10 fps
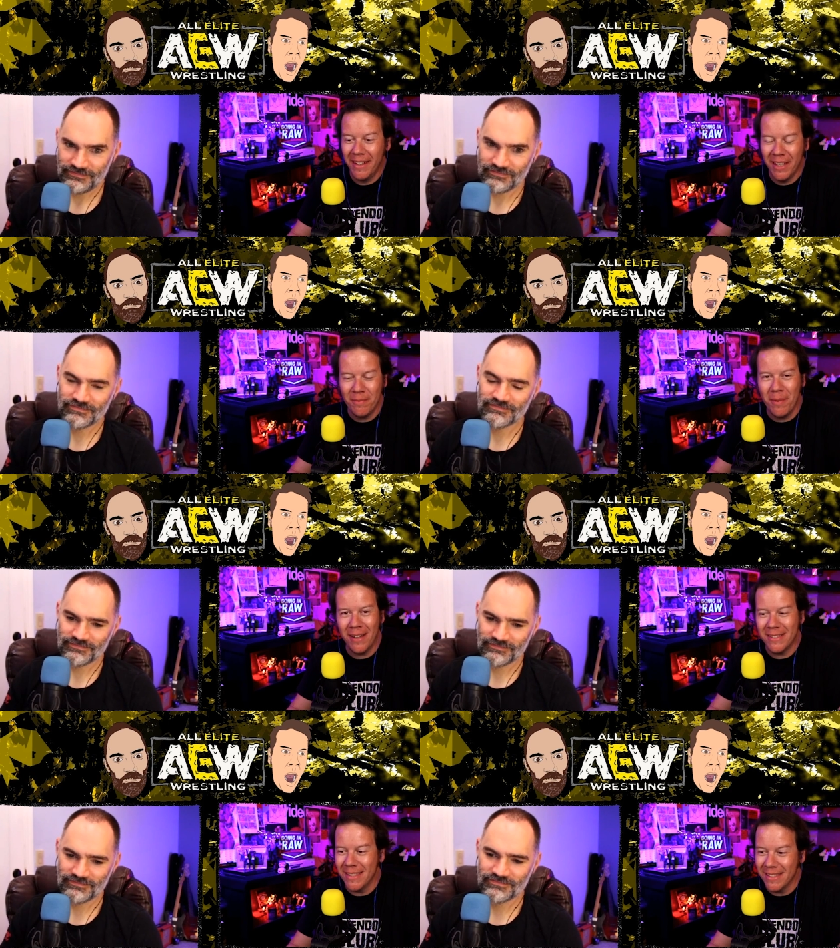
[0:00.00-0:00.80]
Speaker 1: If
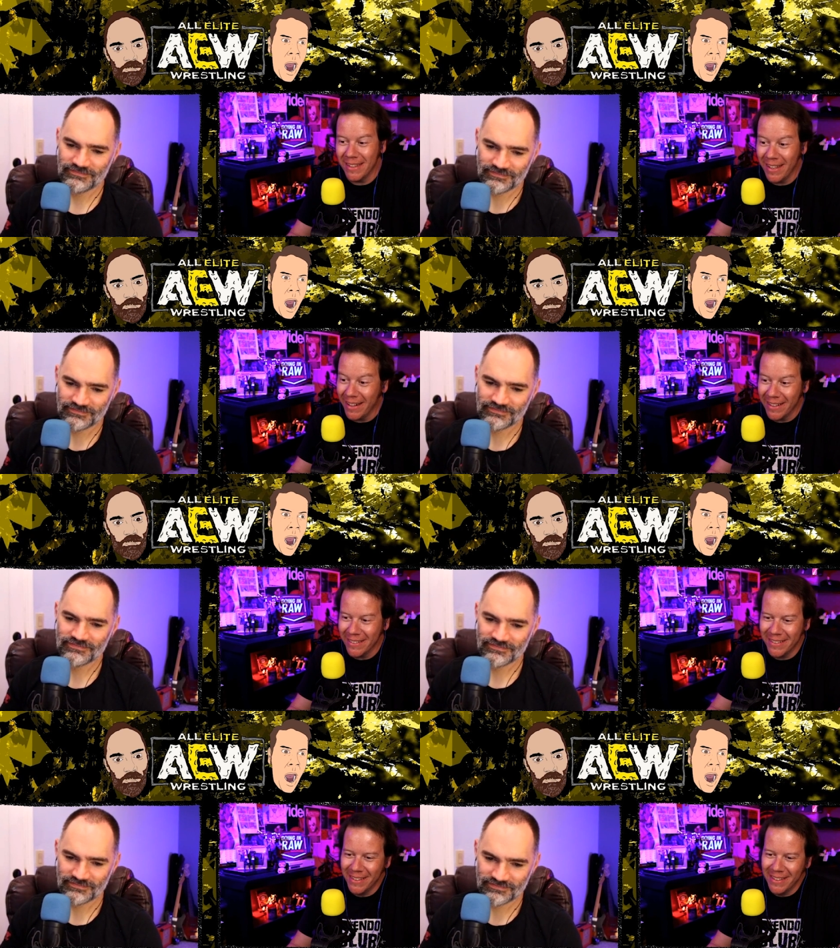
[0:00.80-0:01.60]
Mox isn't
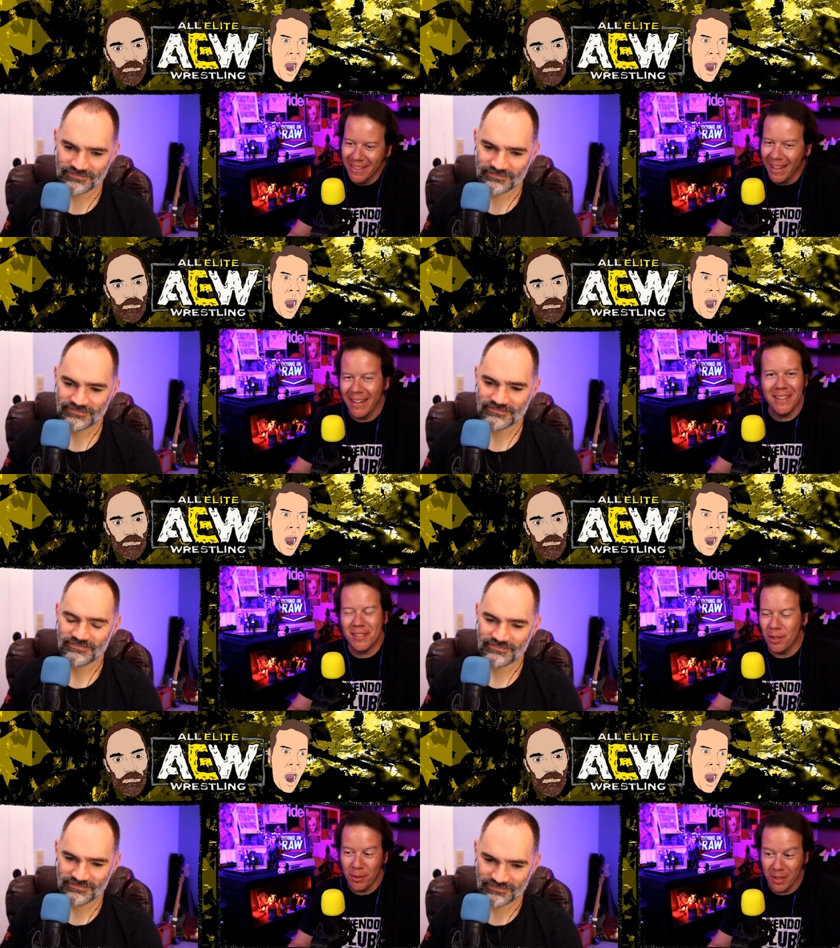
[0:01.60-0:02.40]
there, like it's
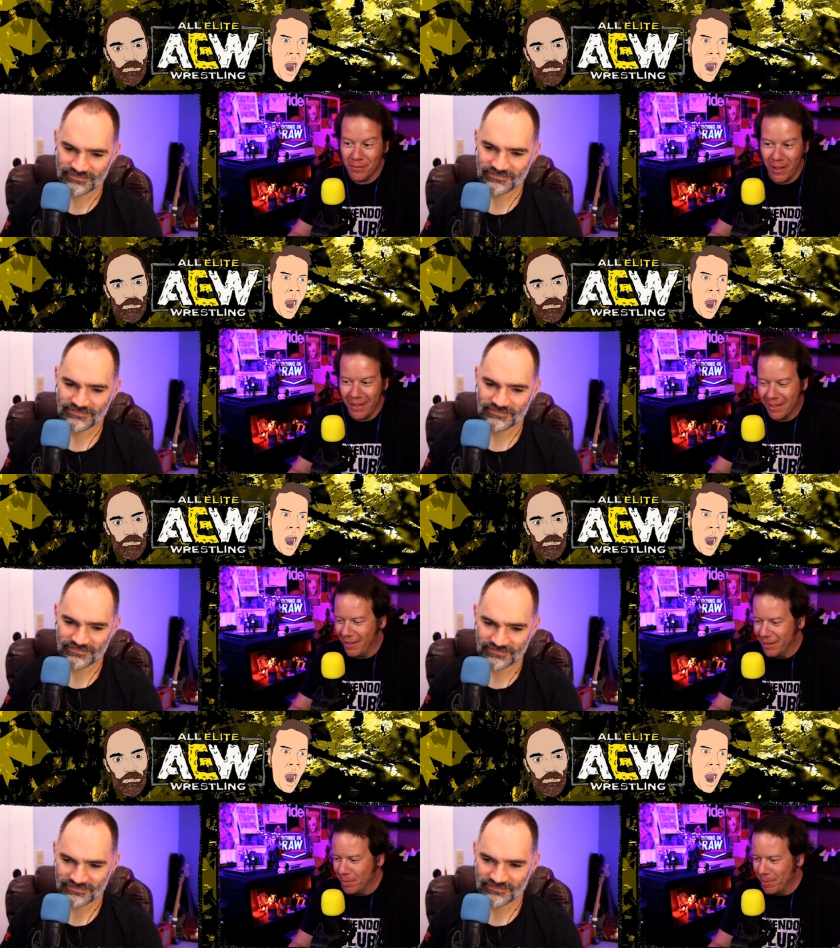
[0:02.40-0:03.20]
totally fine to
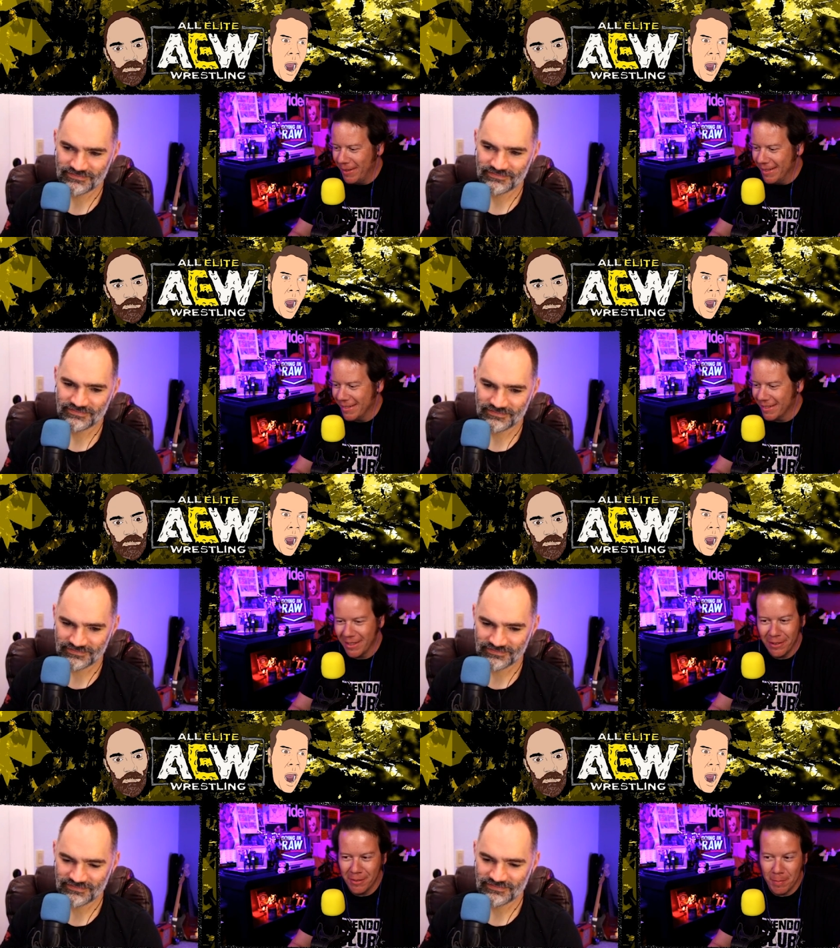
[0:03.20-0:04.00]
call it a BS
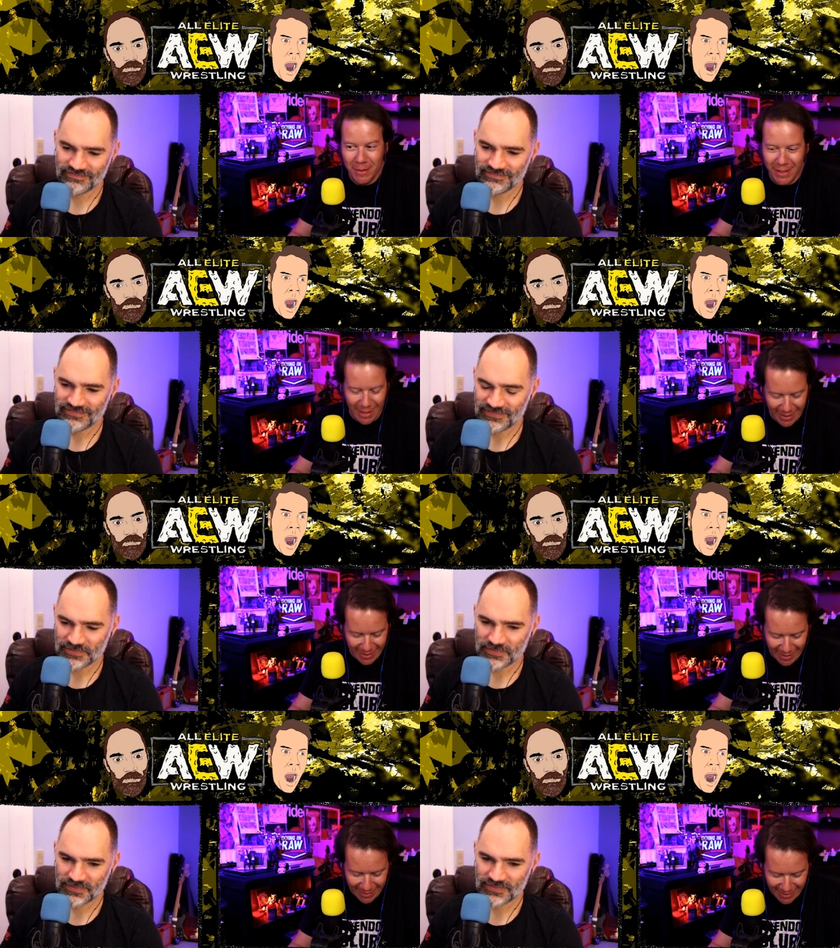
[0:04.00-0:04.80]
excuse, but not
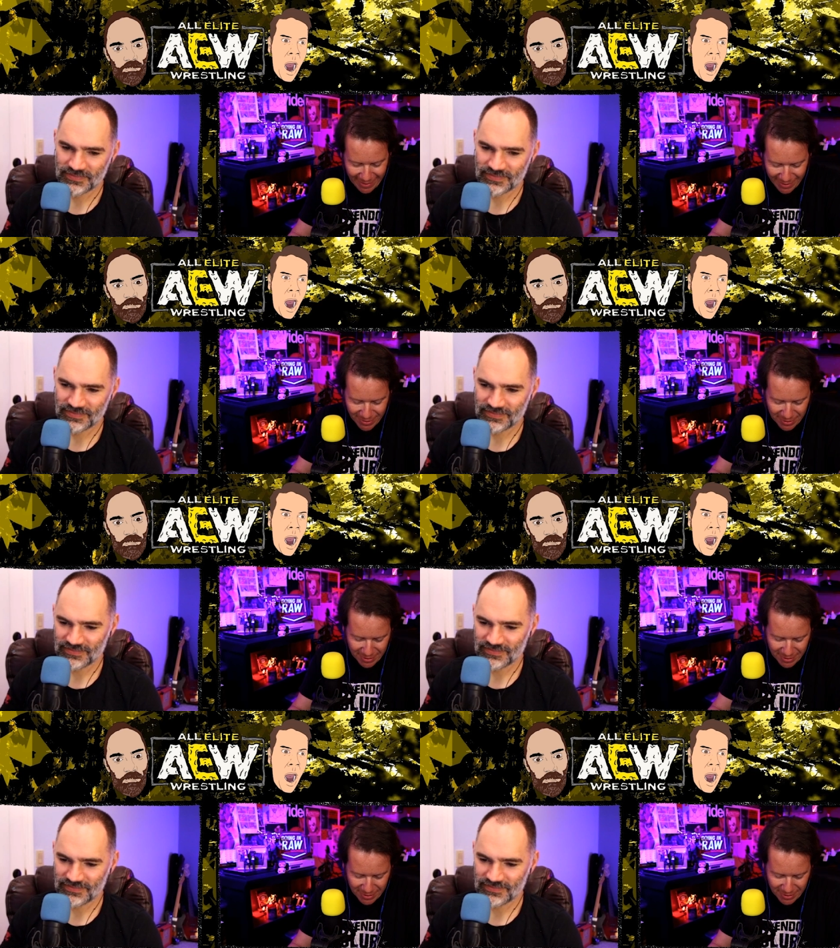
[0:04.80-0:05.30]
not this.